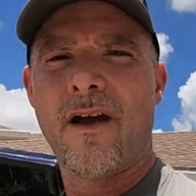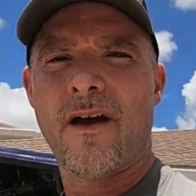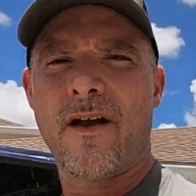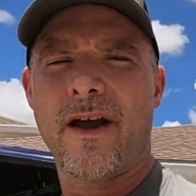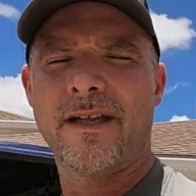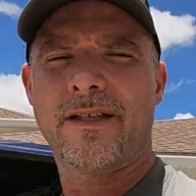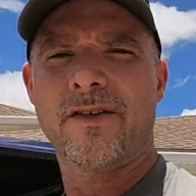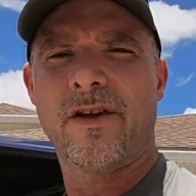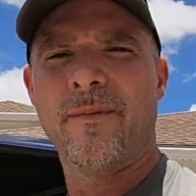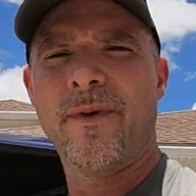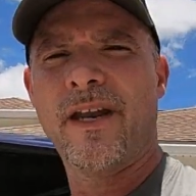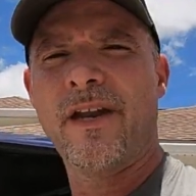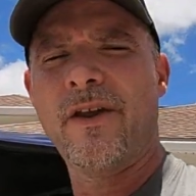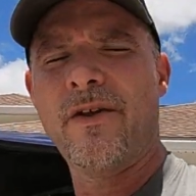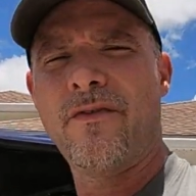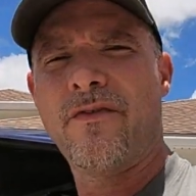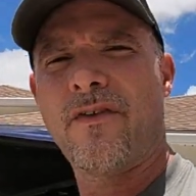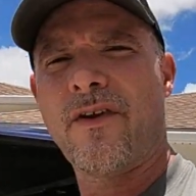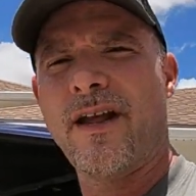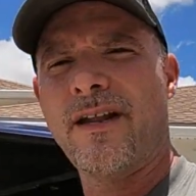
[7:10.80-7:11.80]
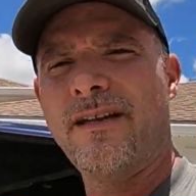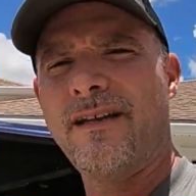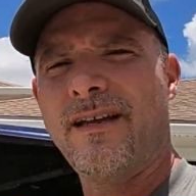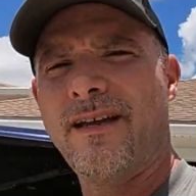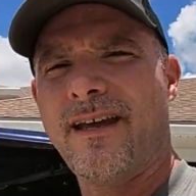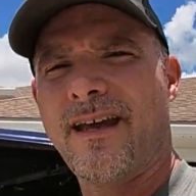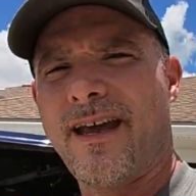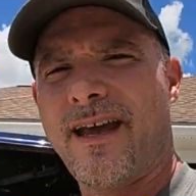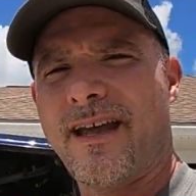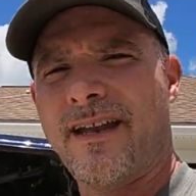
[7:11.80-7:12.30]
All right, so I made a new friend,
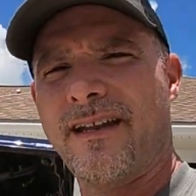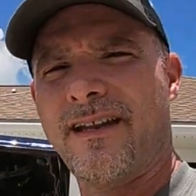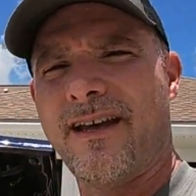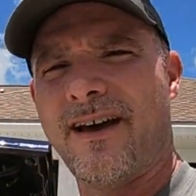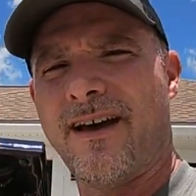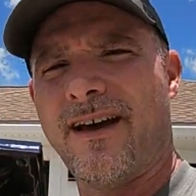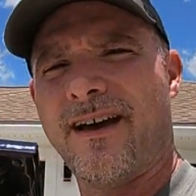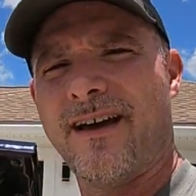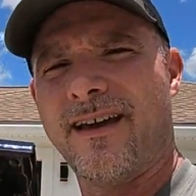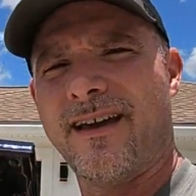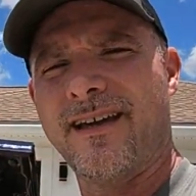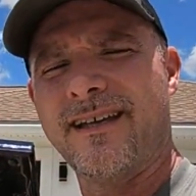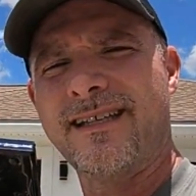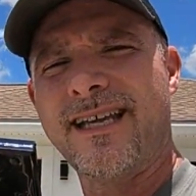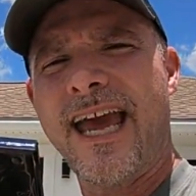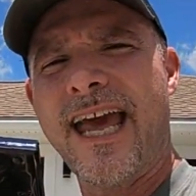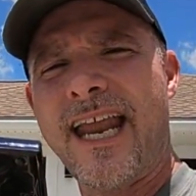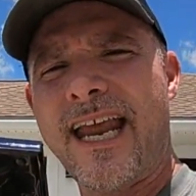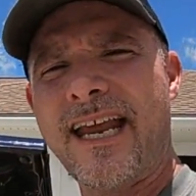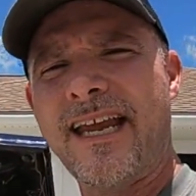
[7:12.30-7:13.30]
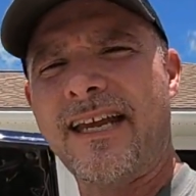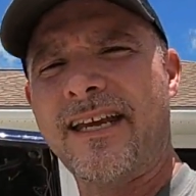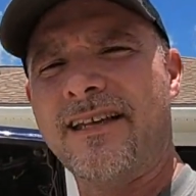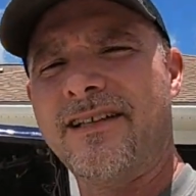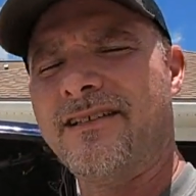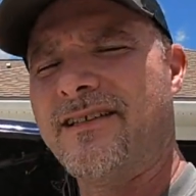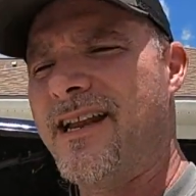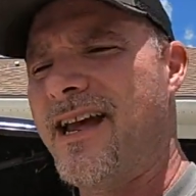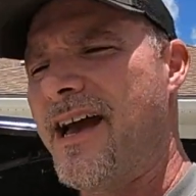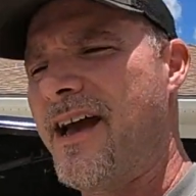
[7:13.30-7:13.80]
and his headache
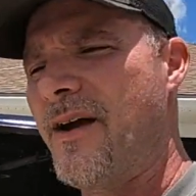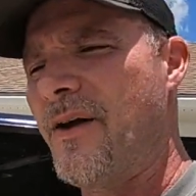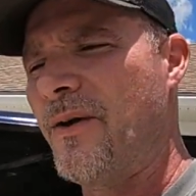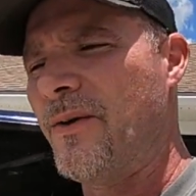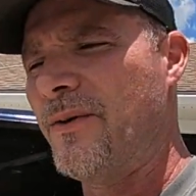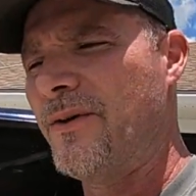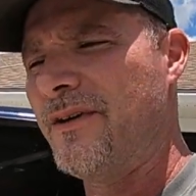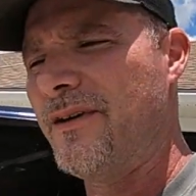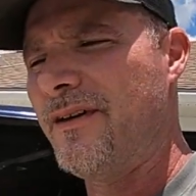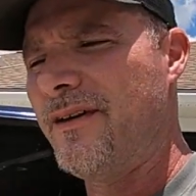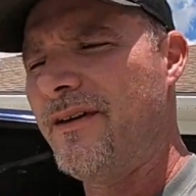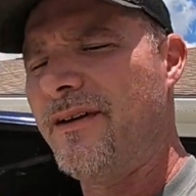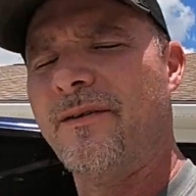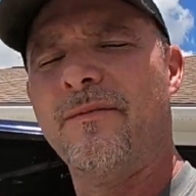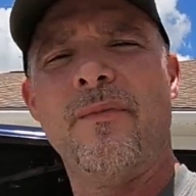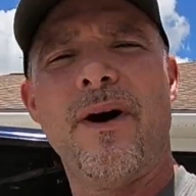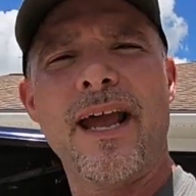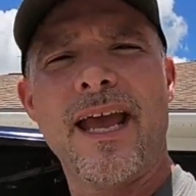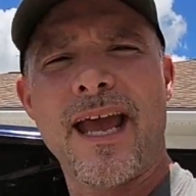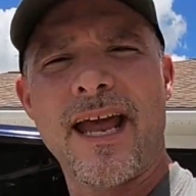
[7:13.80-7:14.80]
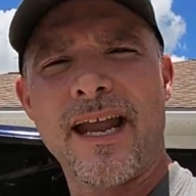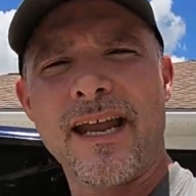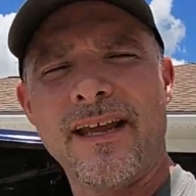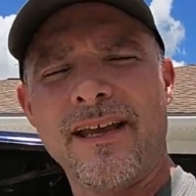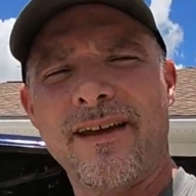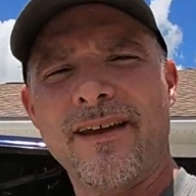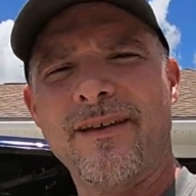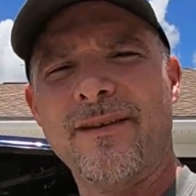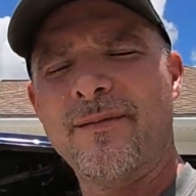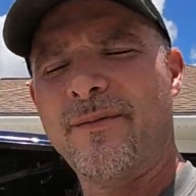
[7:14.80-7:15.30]
is now my
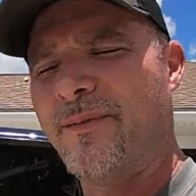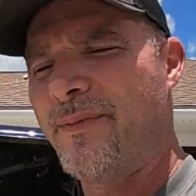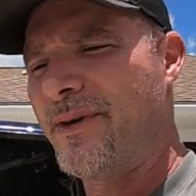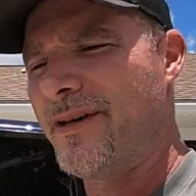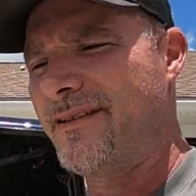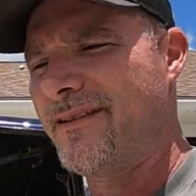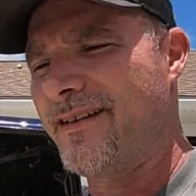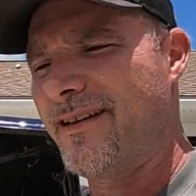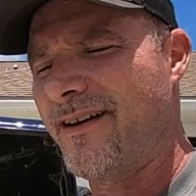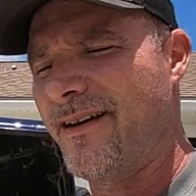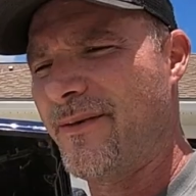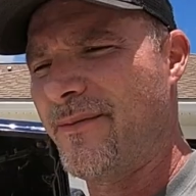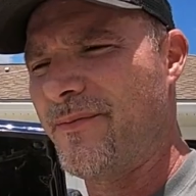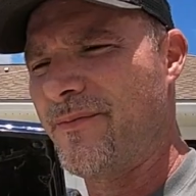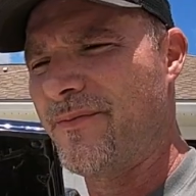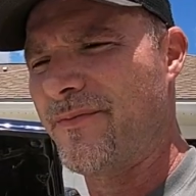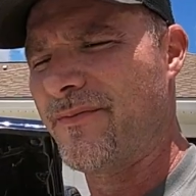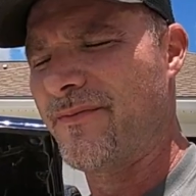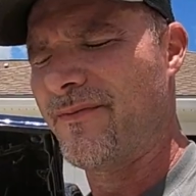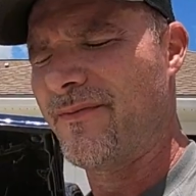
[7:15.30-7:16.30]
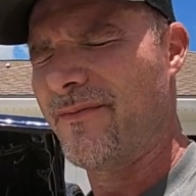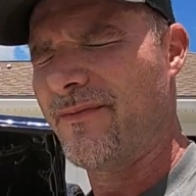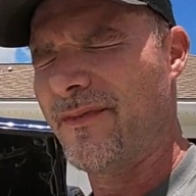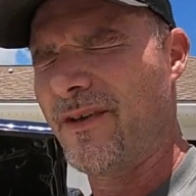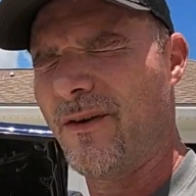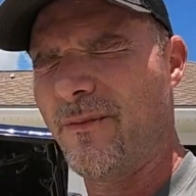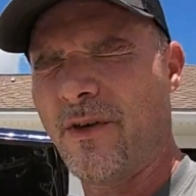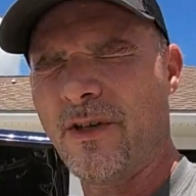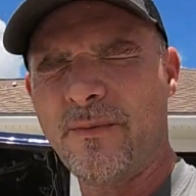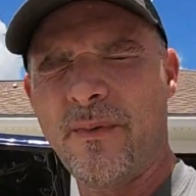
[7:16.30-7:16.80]
headache, but
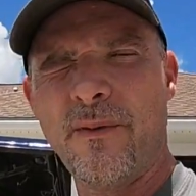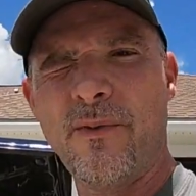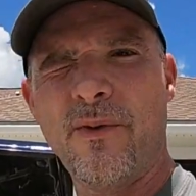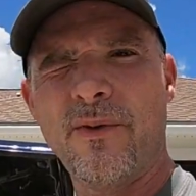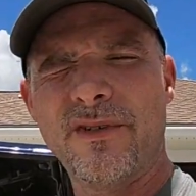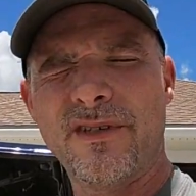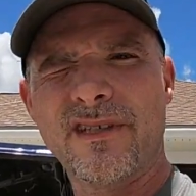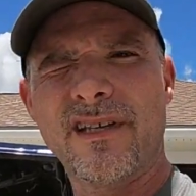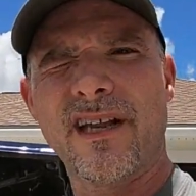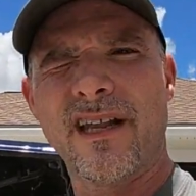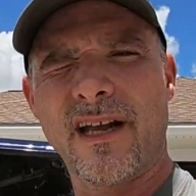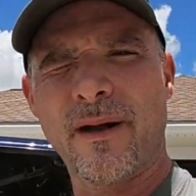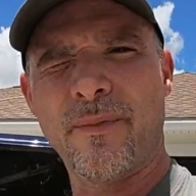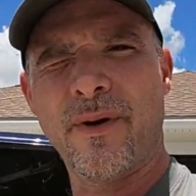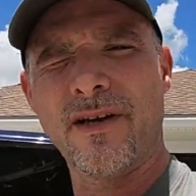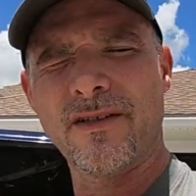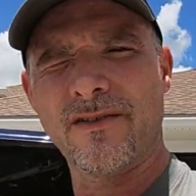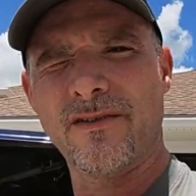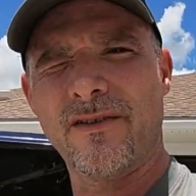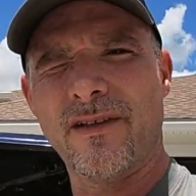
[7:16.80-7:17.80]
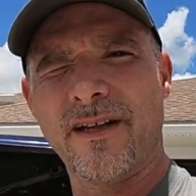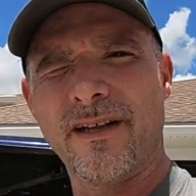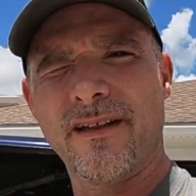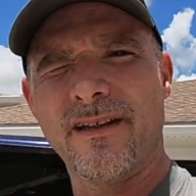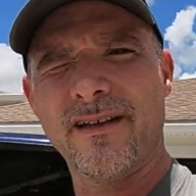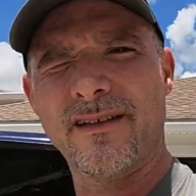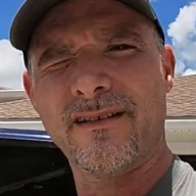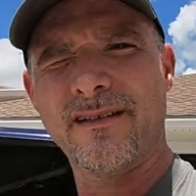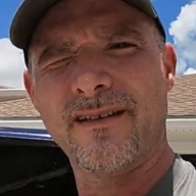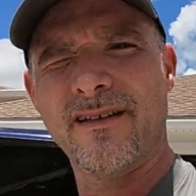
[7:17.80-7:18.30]
you know, most people would just get like a puzzle like
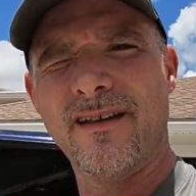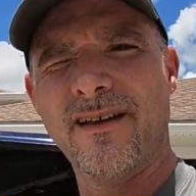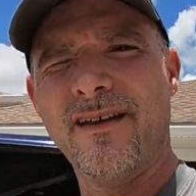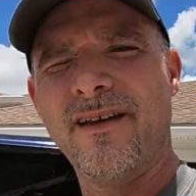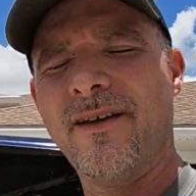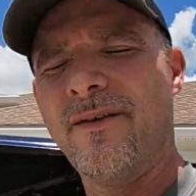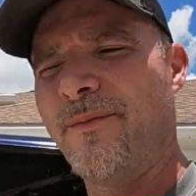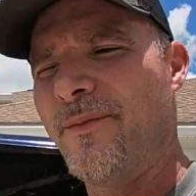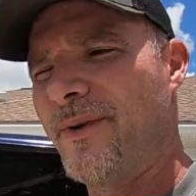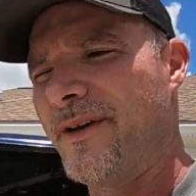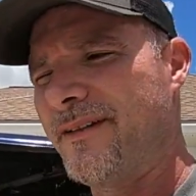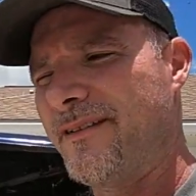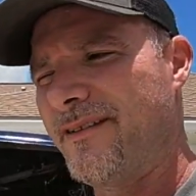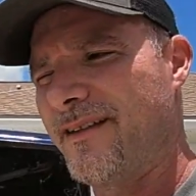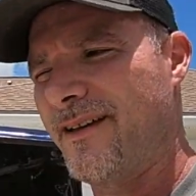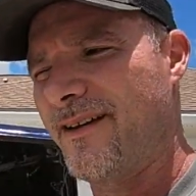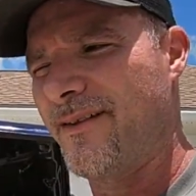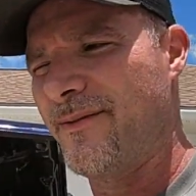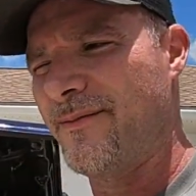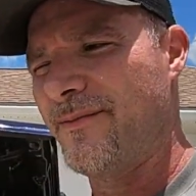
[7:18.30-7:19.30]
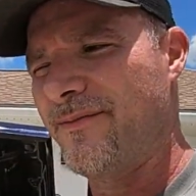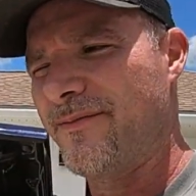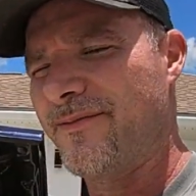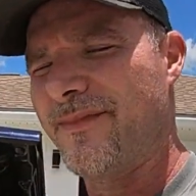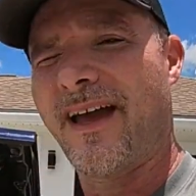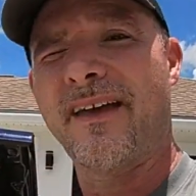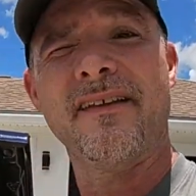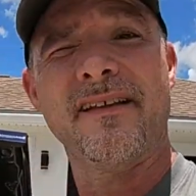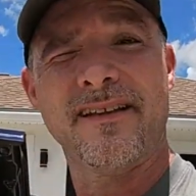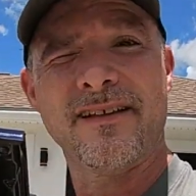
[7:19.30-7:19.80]
this, but
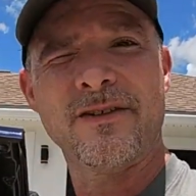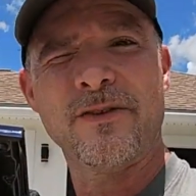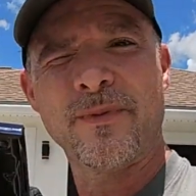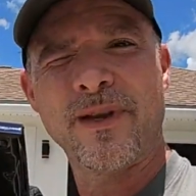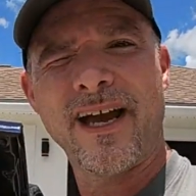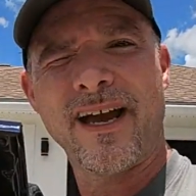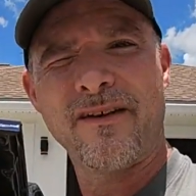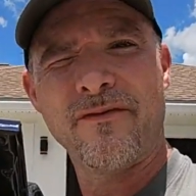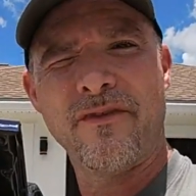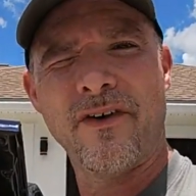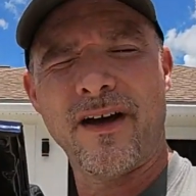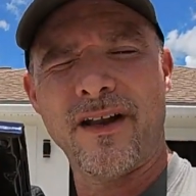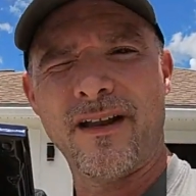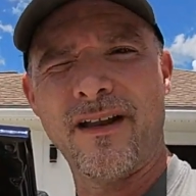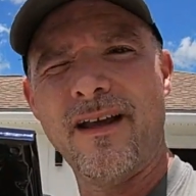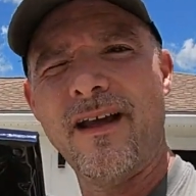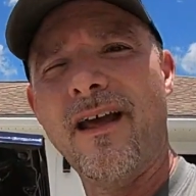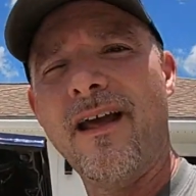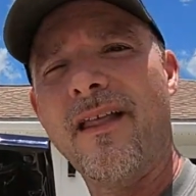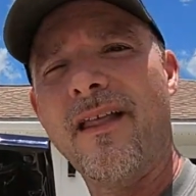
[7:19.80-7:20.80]
I think this will be kind of fun.